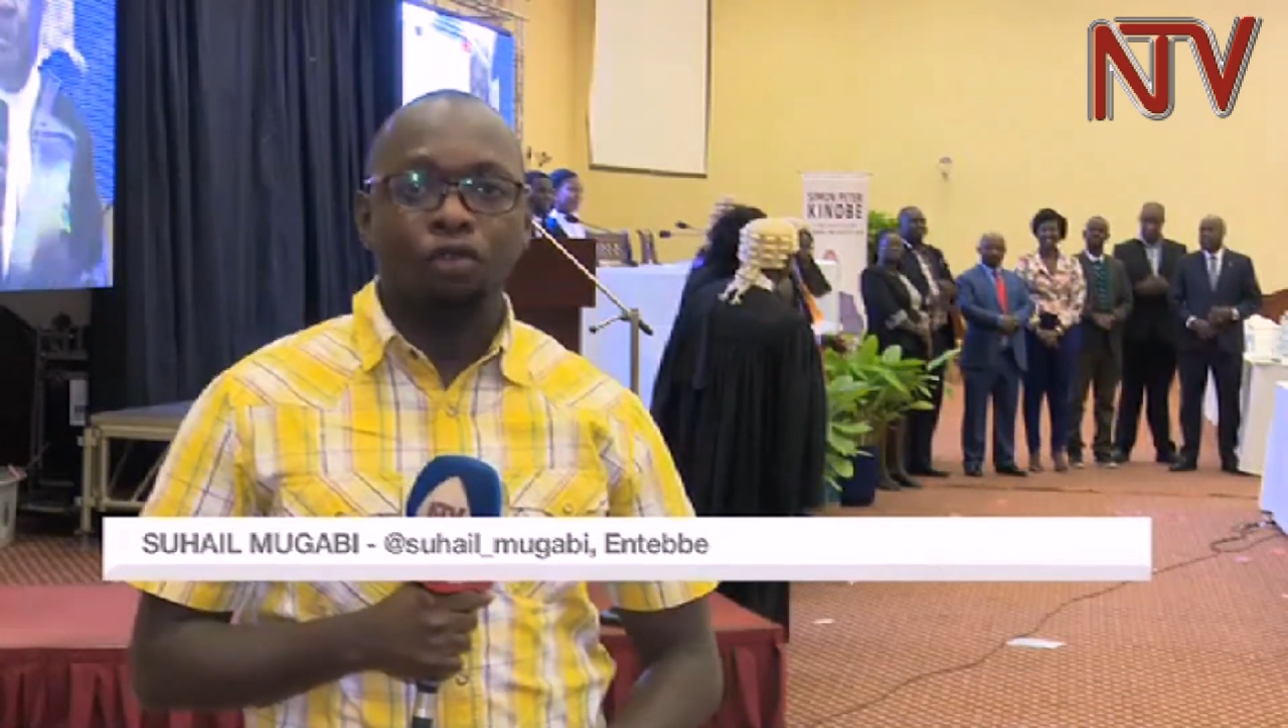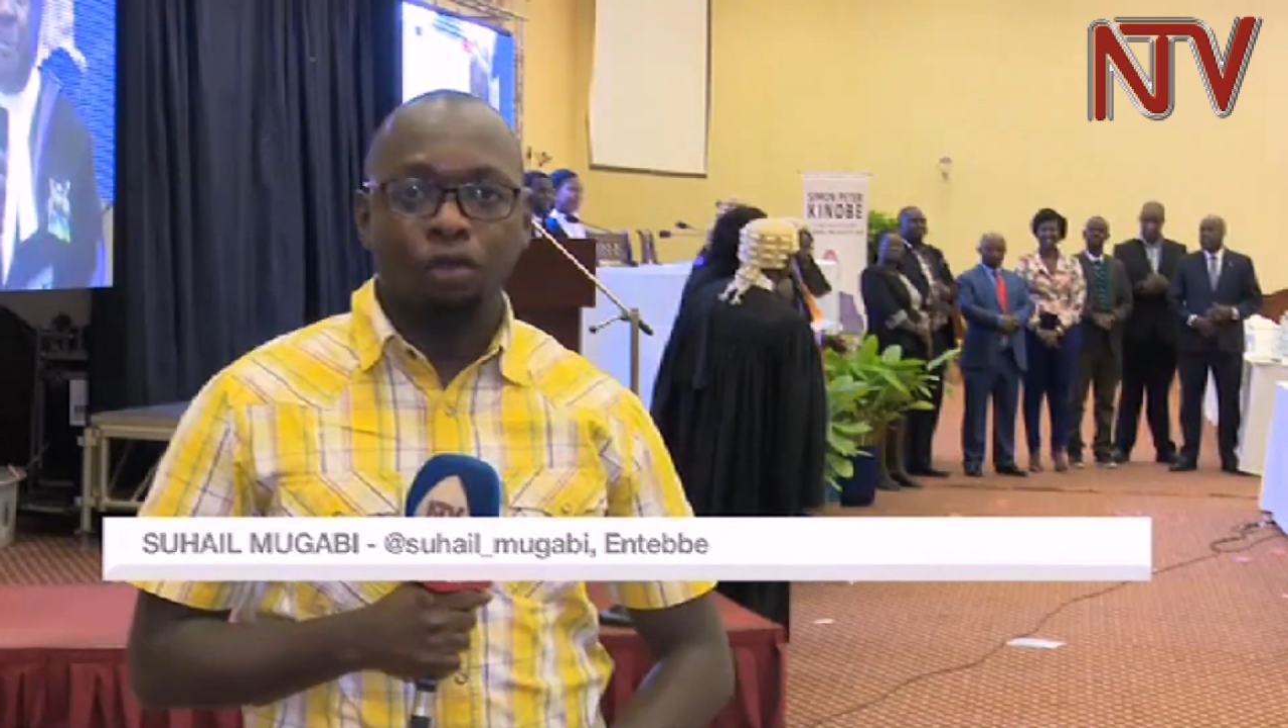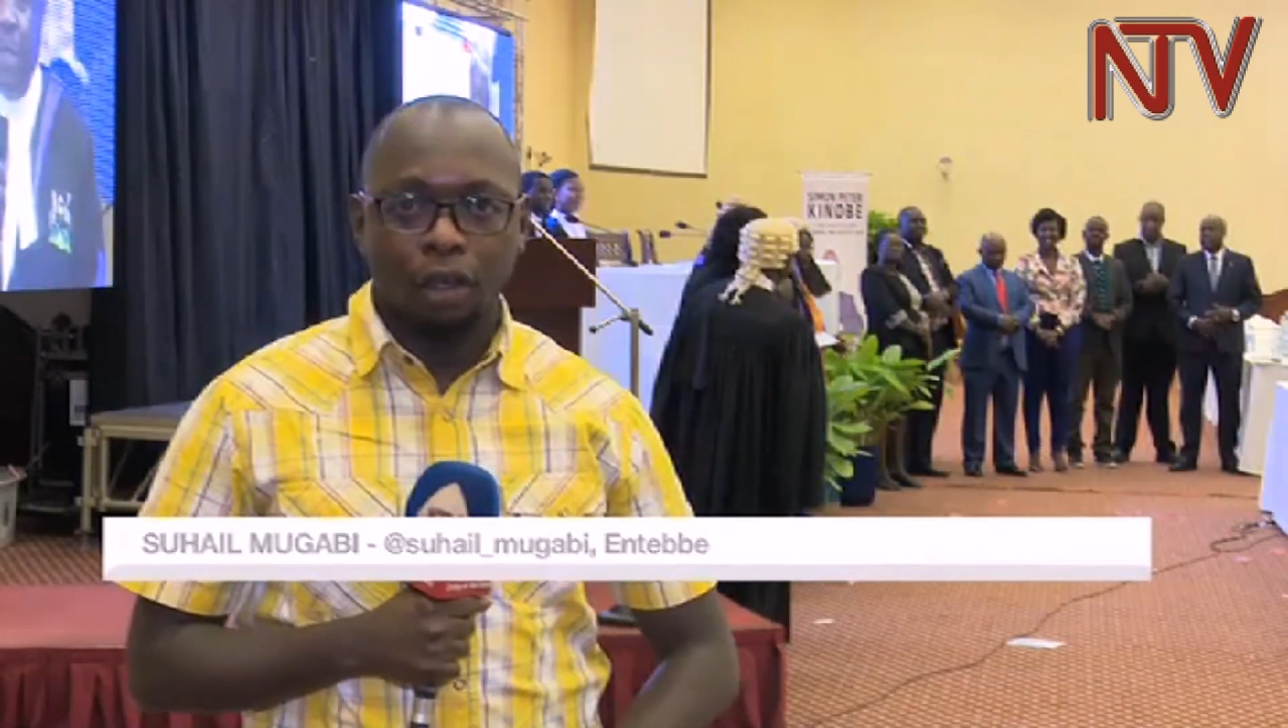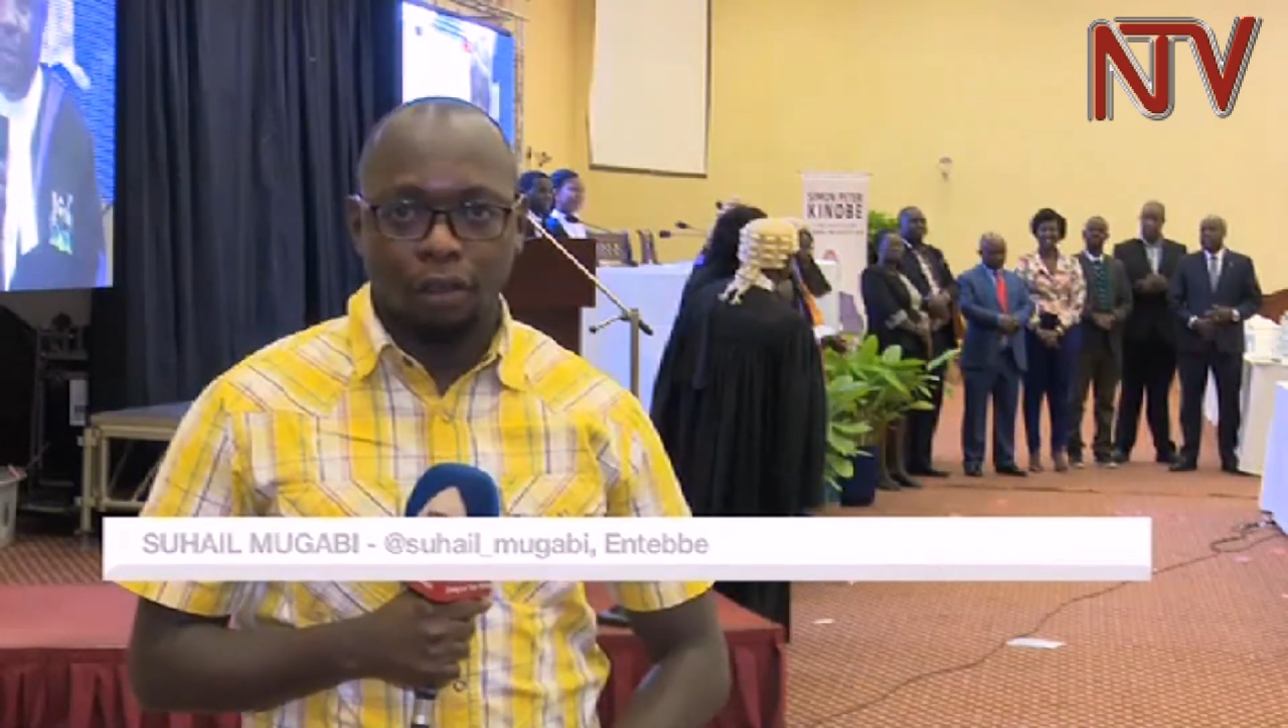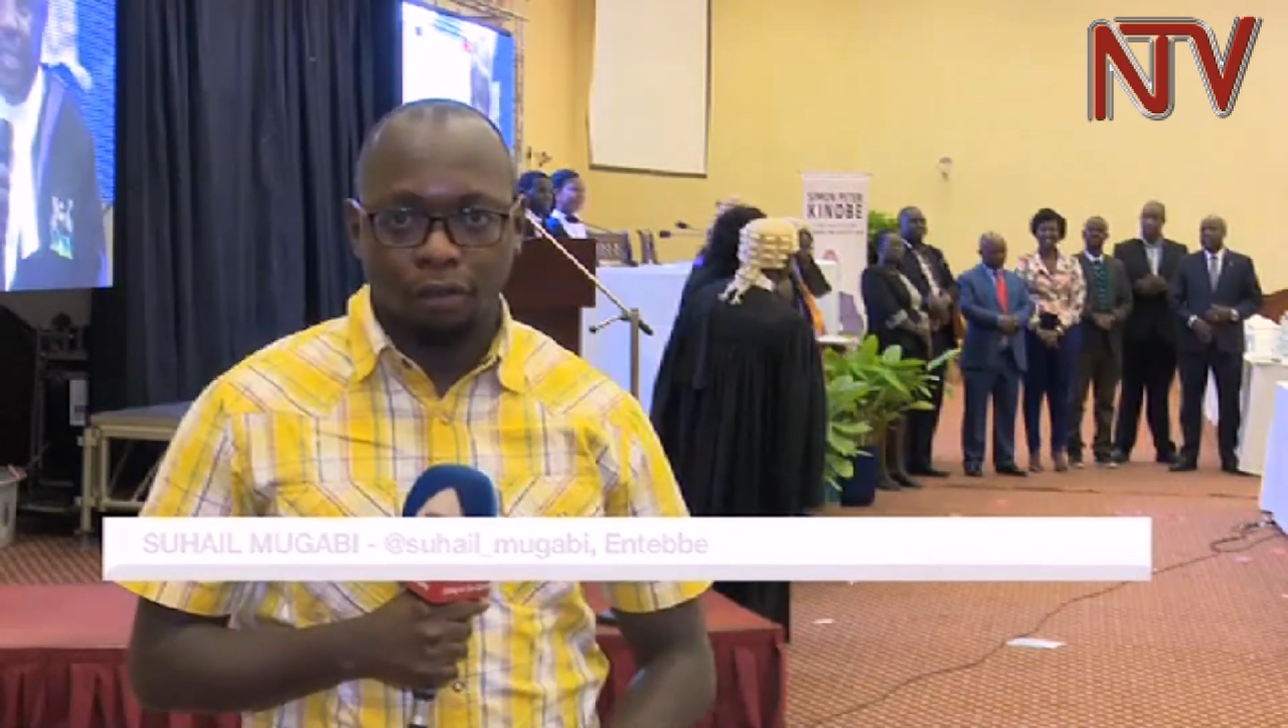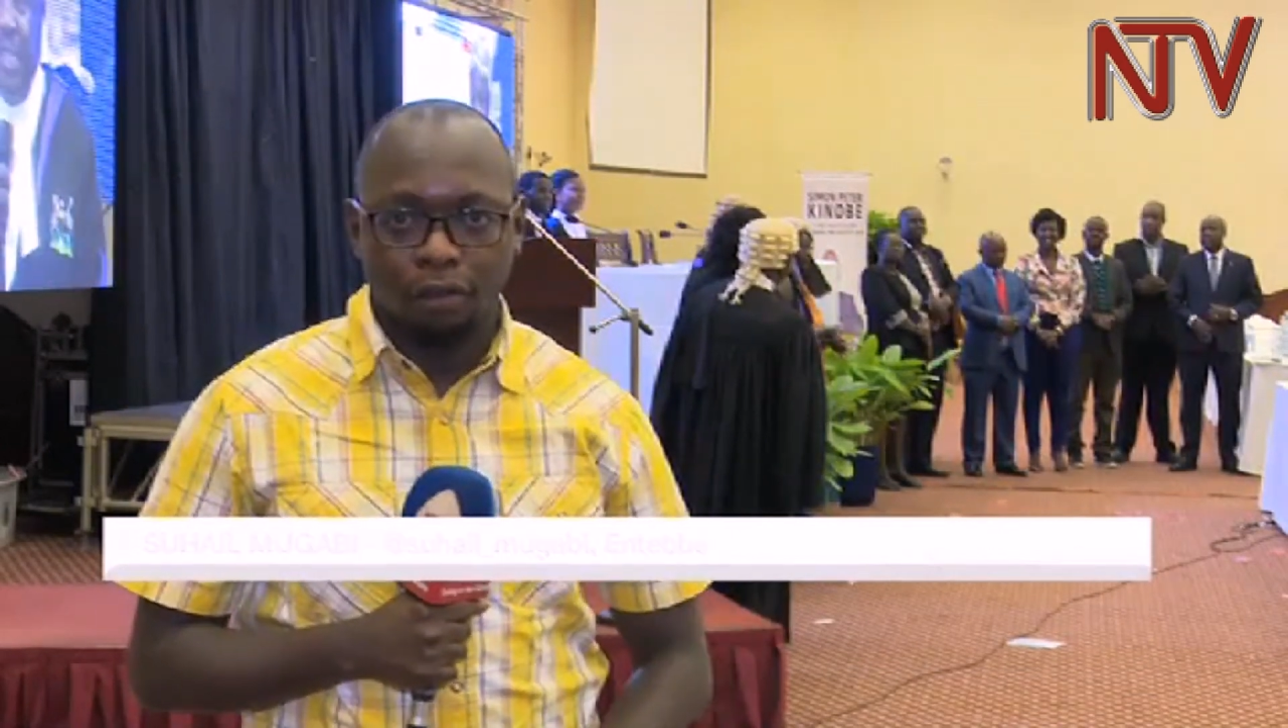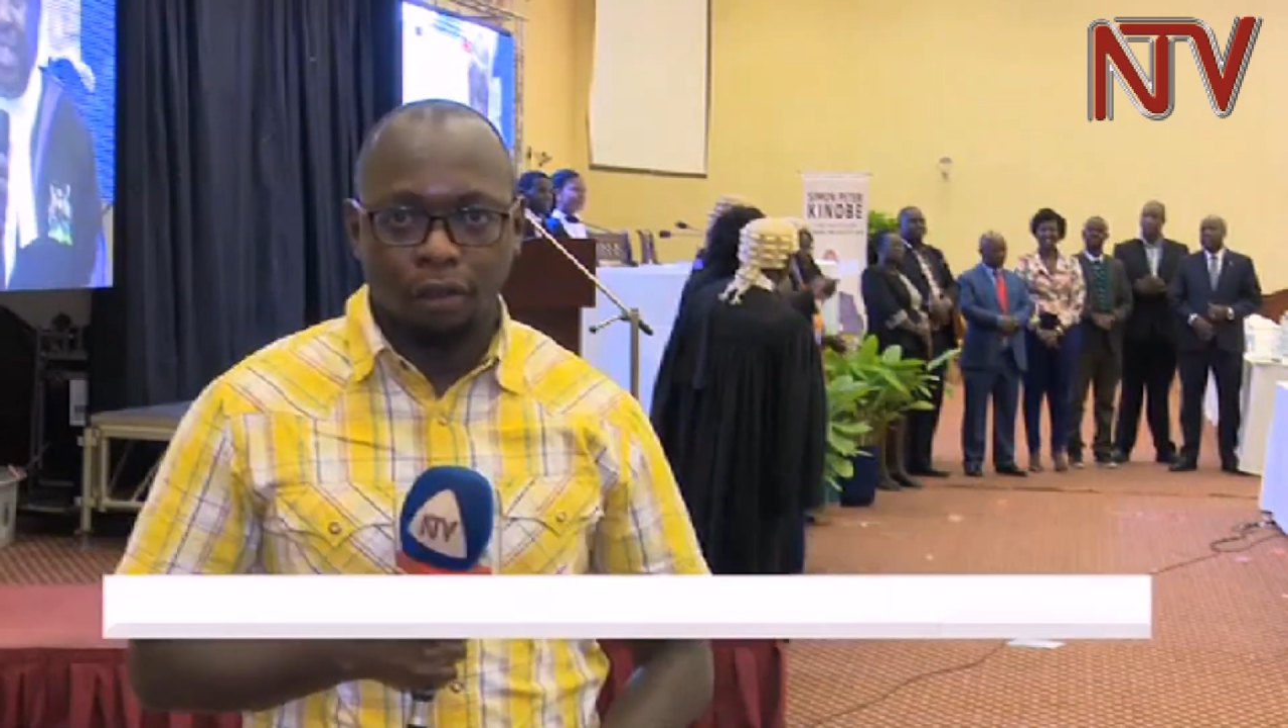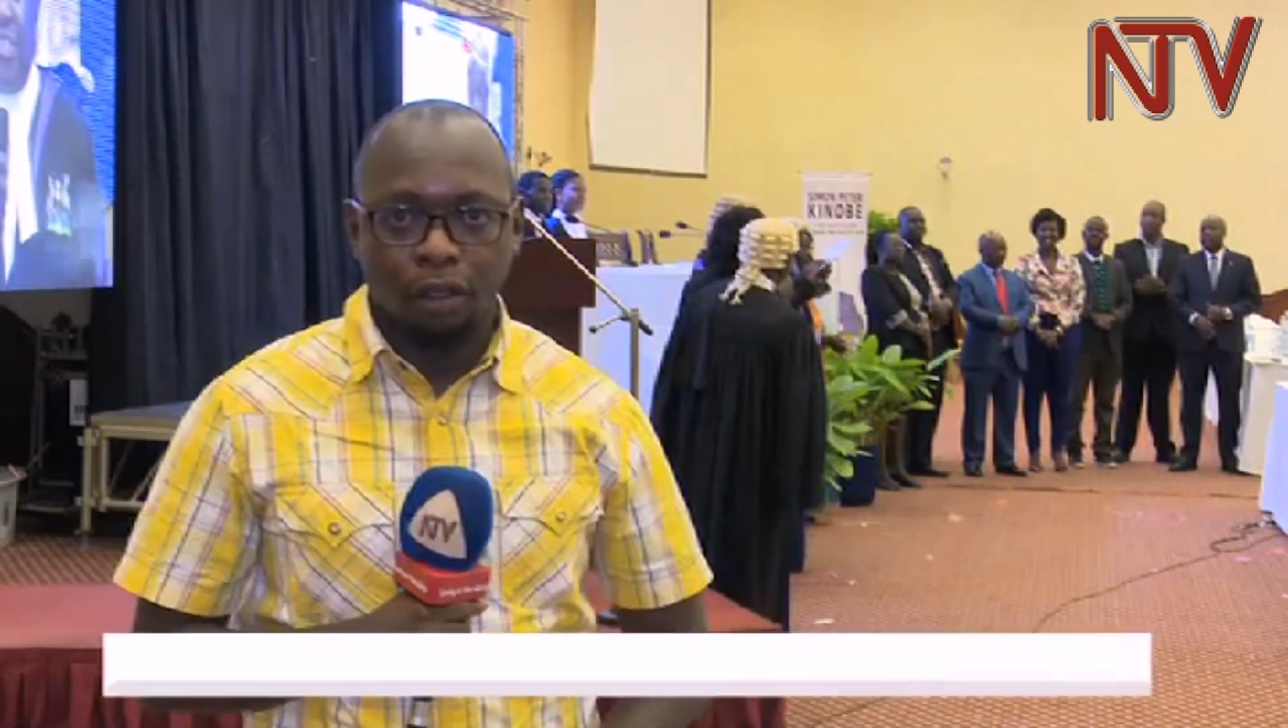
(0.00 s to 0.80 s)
two years.